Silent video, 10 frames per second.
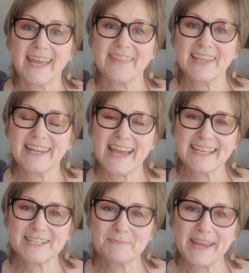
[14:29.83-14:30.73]
And the
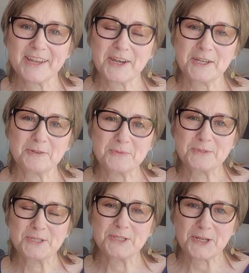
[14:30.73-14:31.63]
last make I will
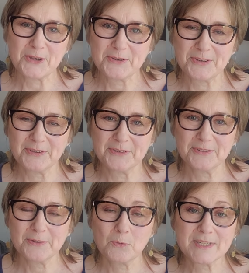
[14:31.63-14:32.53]
show
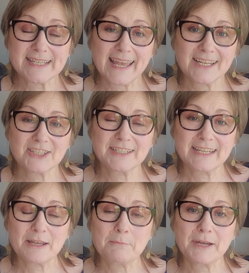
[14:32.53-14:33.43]
you was
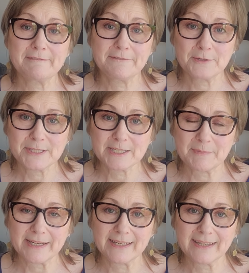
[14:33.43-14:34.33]
actually my first
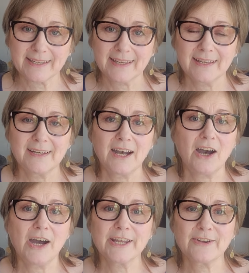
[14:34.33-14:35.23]
make.
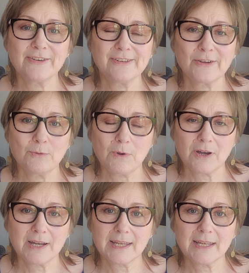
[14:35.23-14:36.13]
I don't know
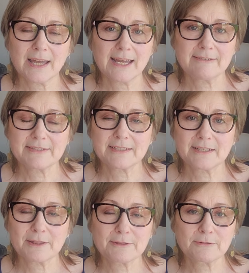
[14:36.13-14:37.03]
why,
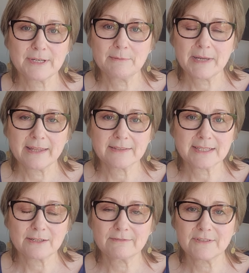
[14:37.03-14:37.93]
after 3
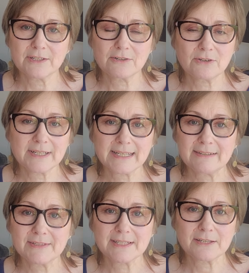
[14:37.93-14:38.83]
months of not
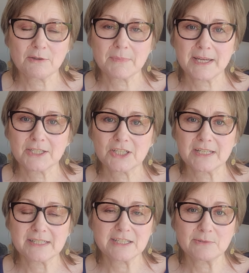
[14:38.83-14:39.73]
even so much
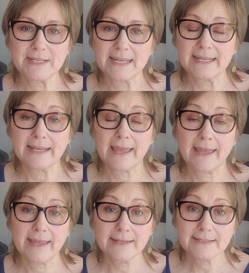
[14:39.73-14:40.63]
as doing any
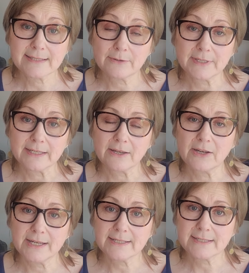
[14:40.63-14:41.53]
hand sewing,
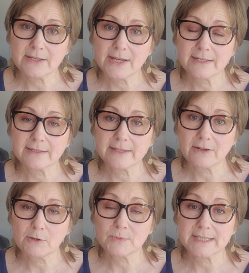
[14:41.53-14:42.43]
I decided that
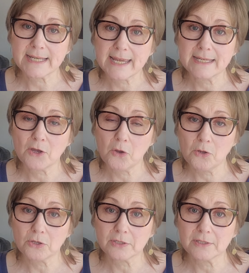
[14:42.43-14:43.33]
I would take
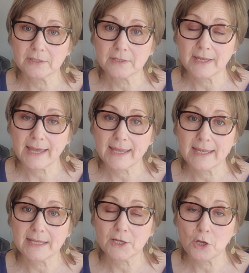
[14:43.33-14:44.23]
on
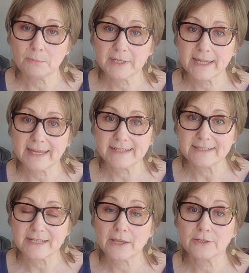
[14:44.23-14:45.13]
a
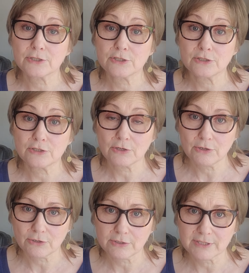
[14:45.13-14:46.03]
complicated
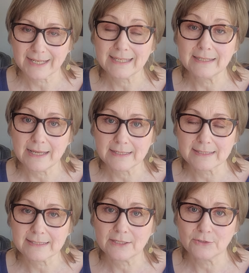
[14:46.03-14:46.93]
shirt.
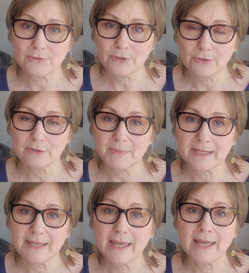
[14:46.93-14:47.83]
Yes, you heard
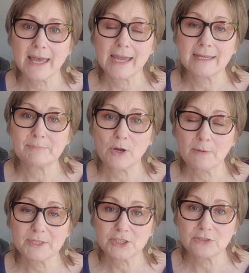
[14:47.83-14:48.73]
me, a
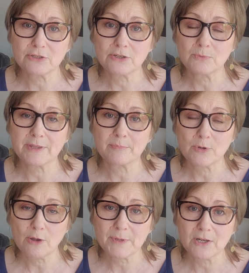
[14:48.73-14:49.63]
proper shirt with a
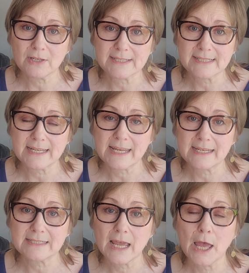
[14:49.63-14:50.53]
proper collar
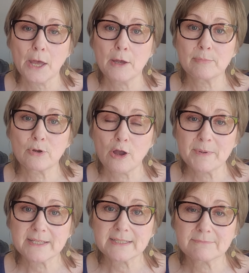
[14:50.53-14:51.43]
stand,
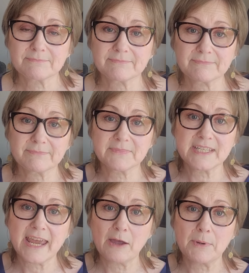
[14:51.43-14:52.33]
proper
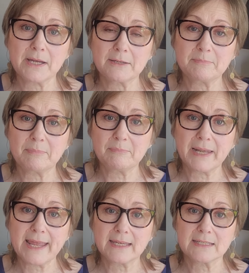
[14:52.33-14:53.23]
tower
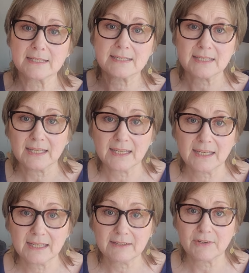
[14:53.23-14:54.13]
plackets,
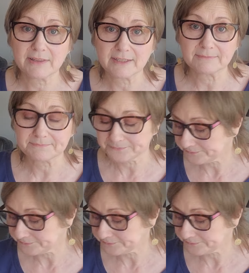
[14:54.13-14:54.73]
everything.